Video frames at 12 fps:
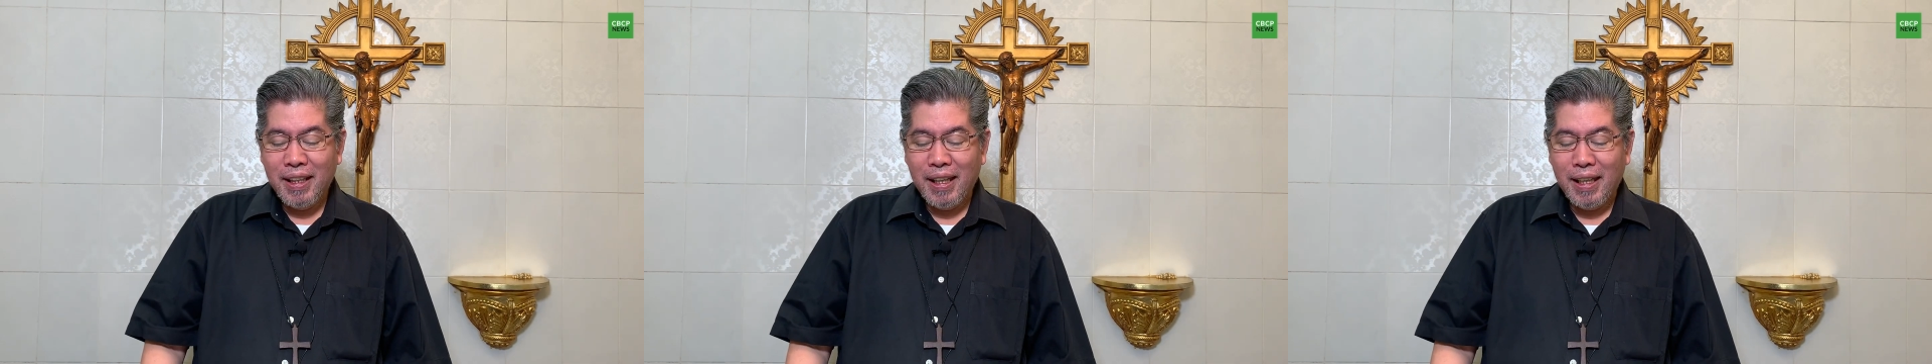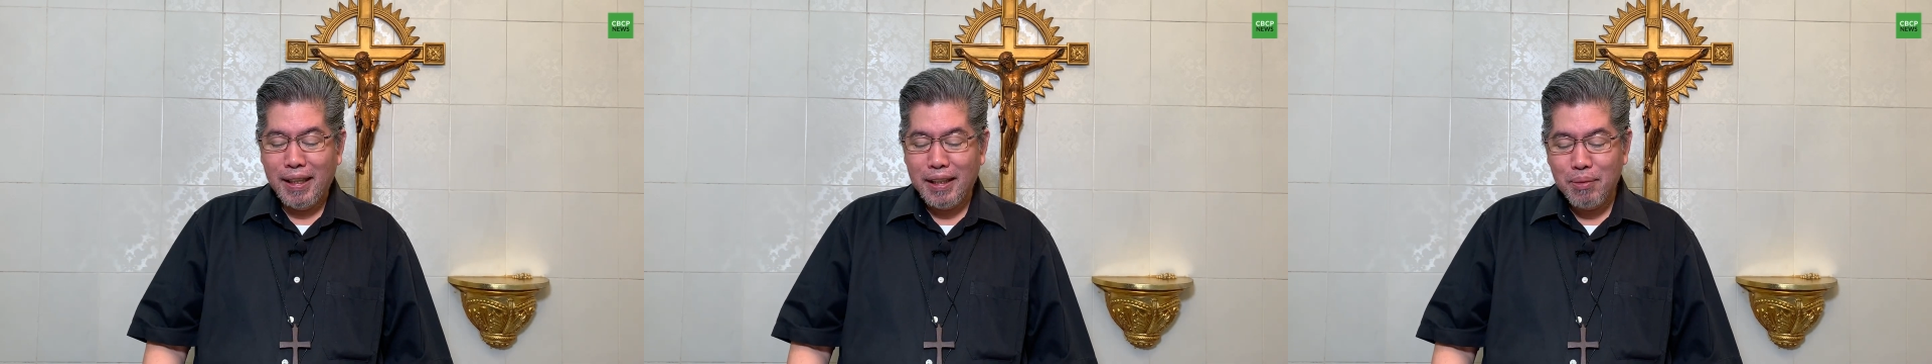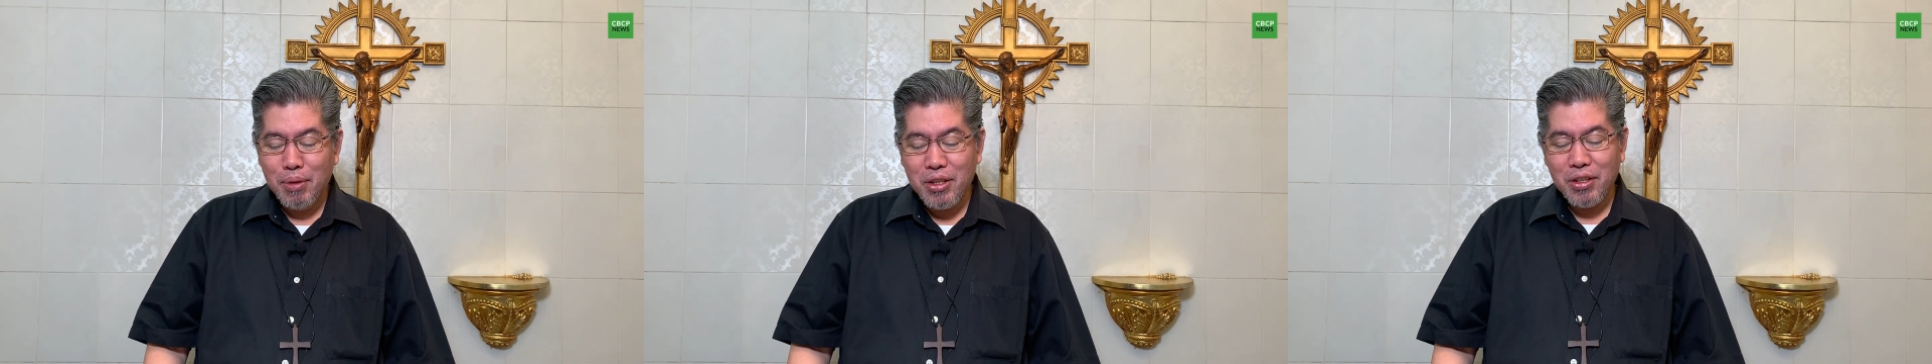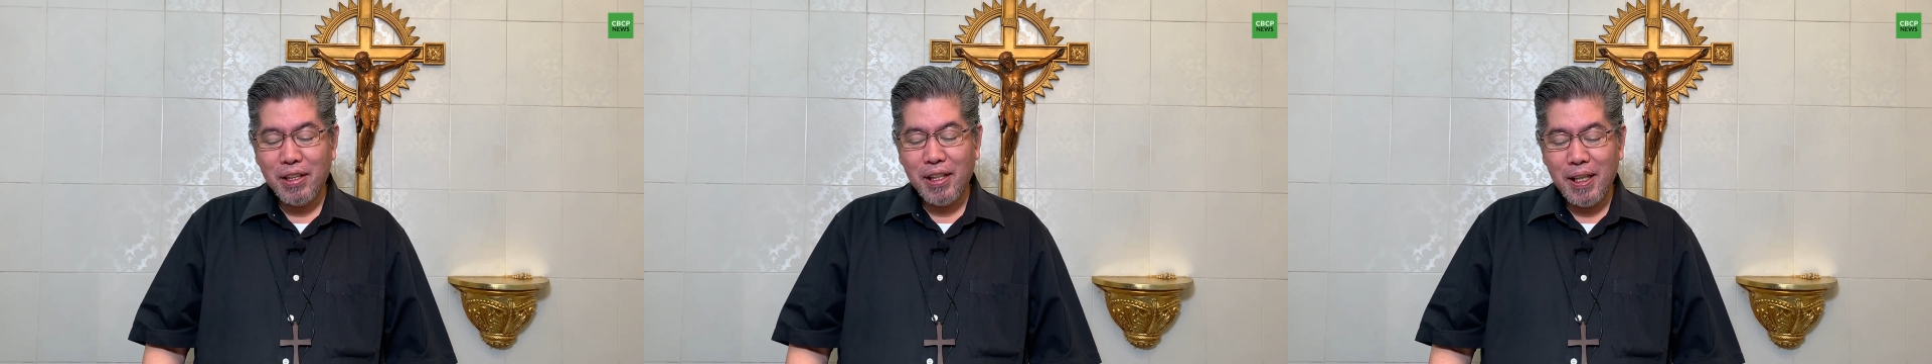And
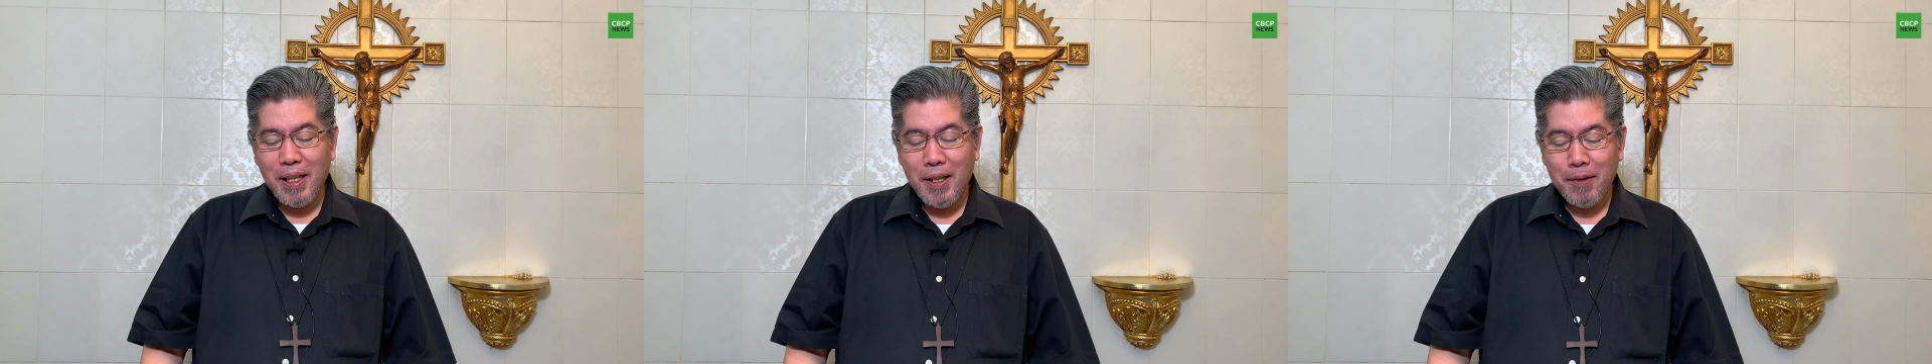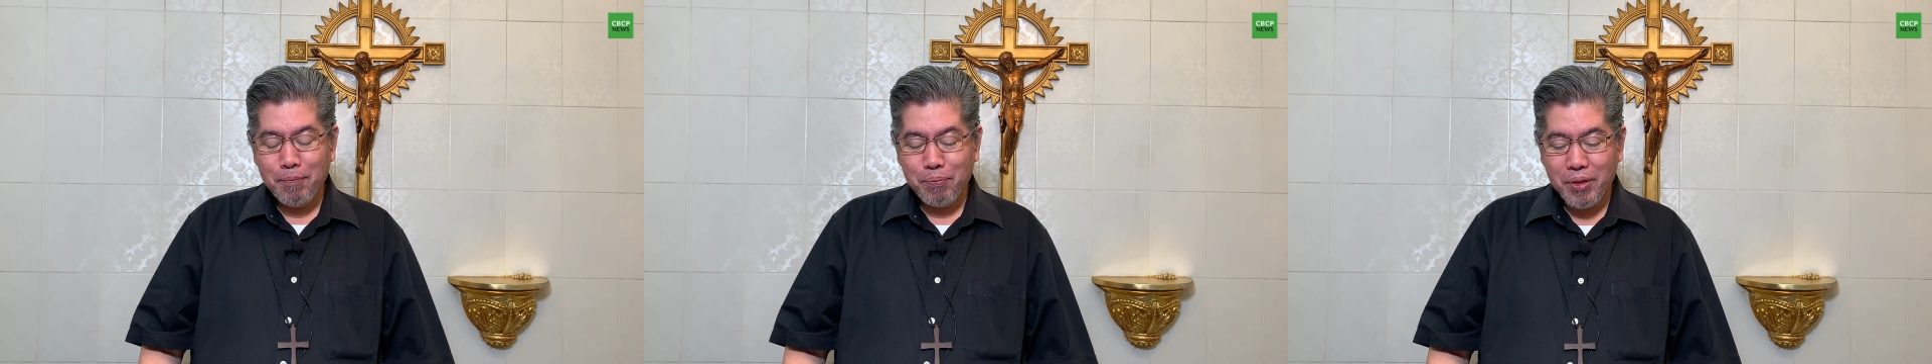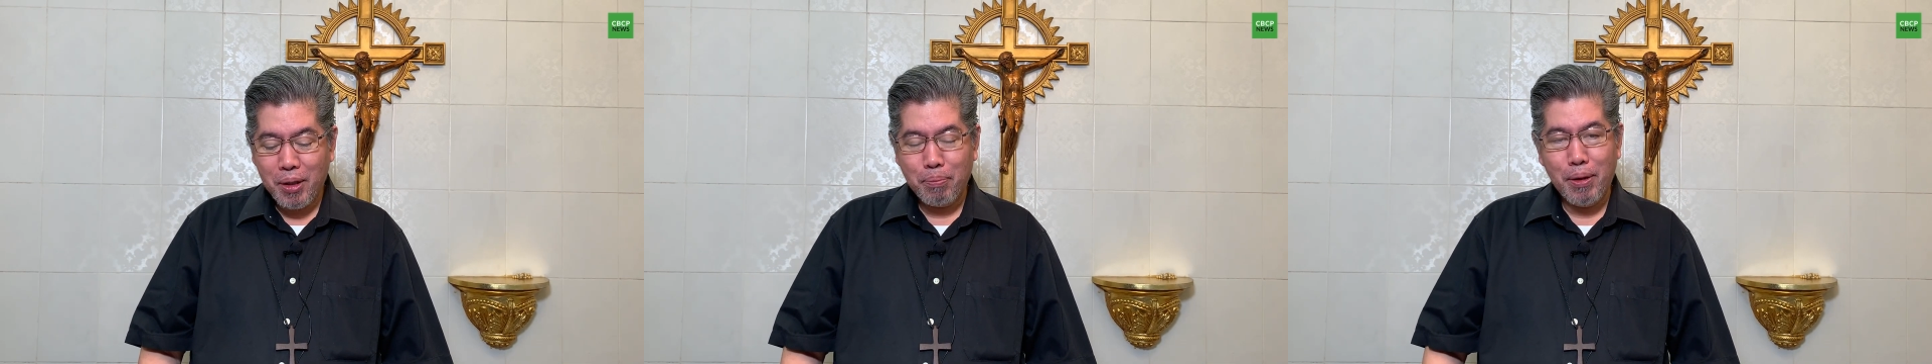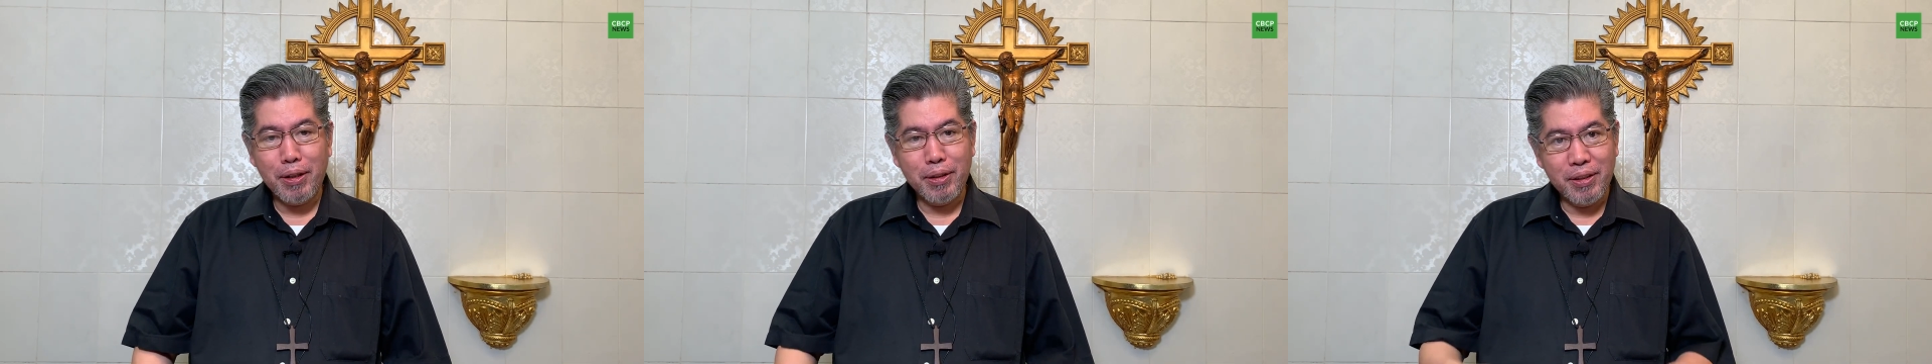immediately
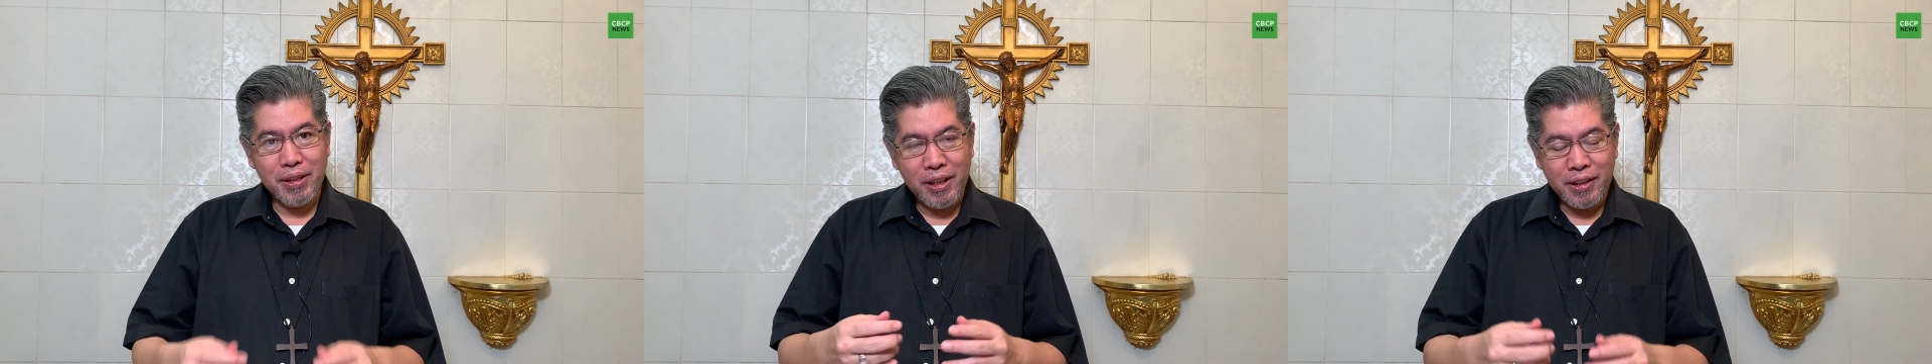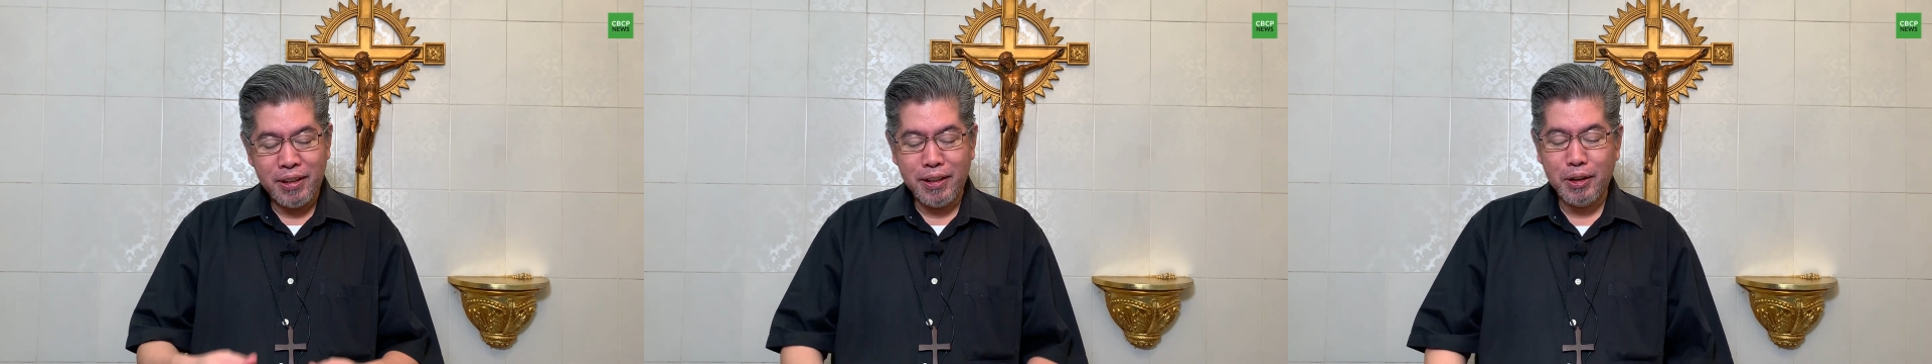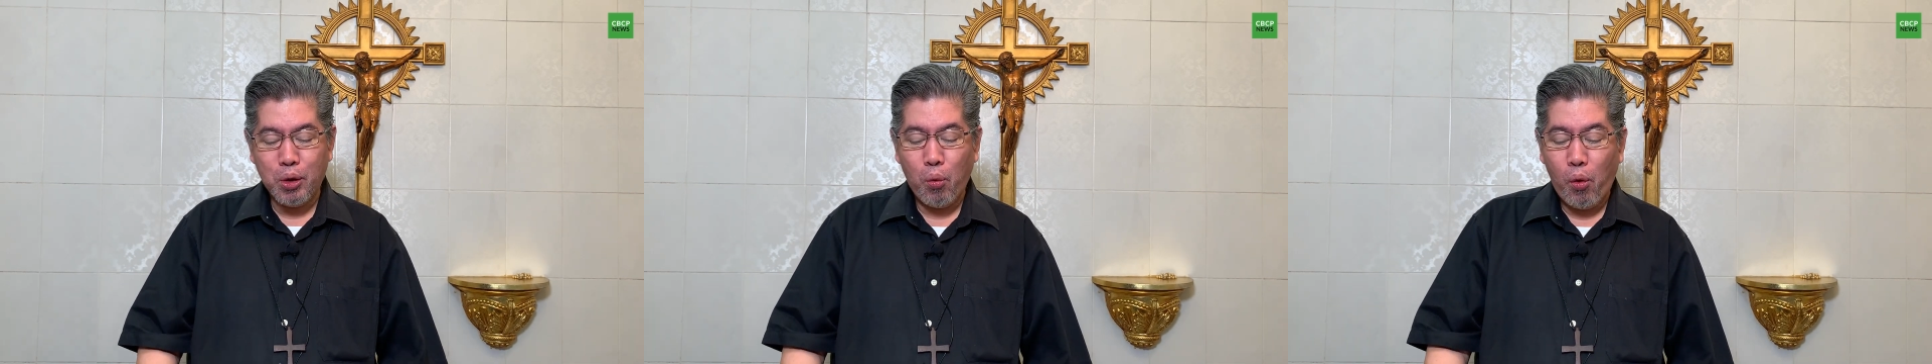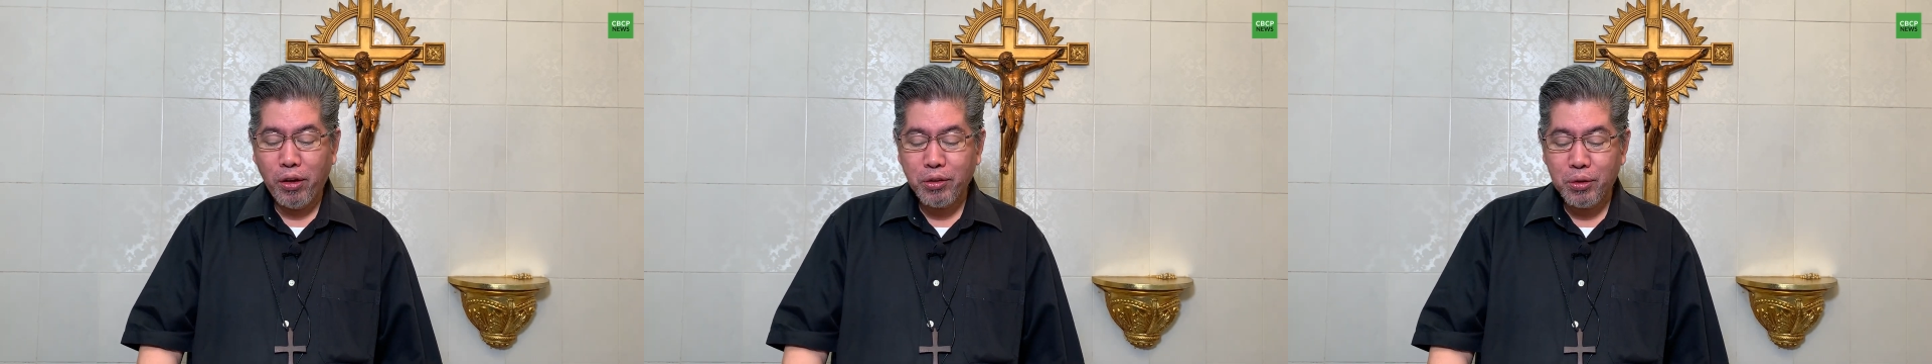upon hitting the
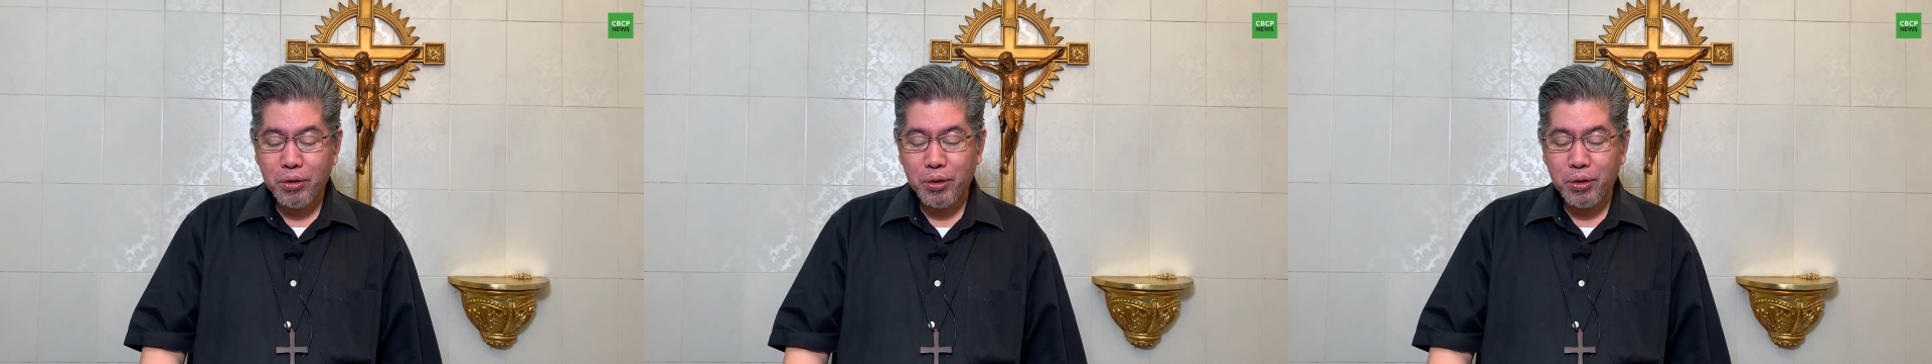water,